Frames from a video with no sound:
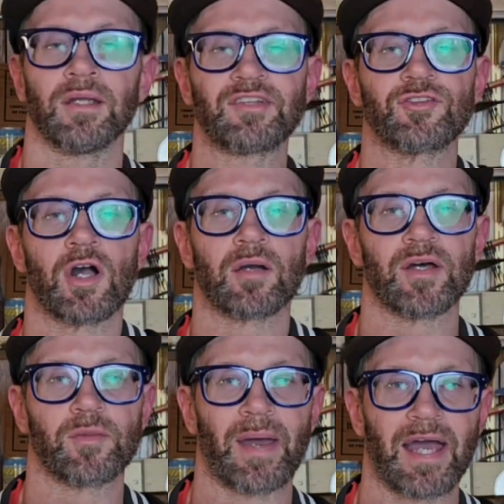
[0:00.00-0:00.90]
Let's talk
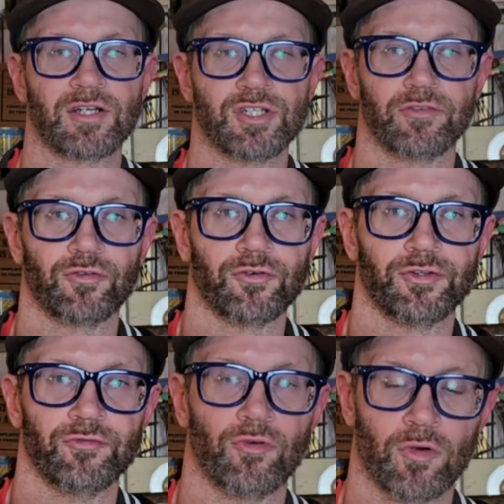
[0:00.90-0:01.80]
about the packaging
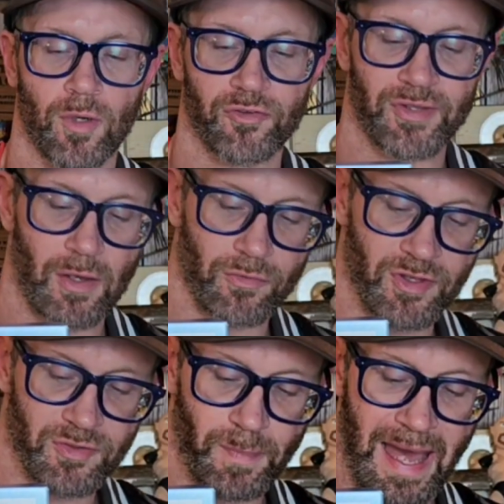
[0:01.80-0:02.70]
first and foremost. Now,
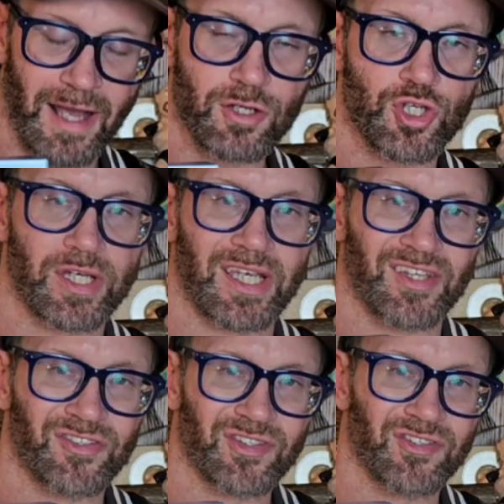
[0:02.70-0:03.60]
this packaging is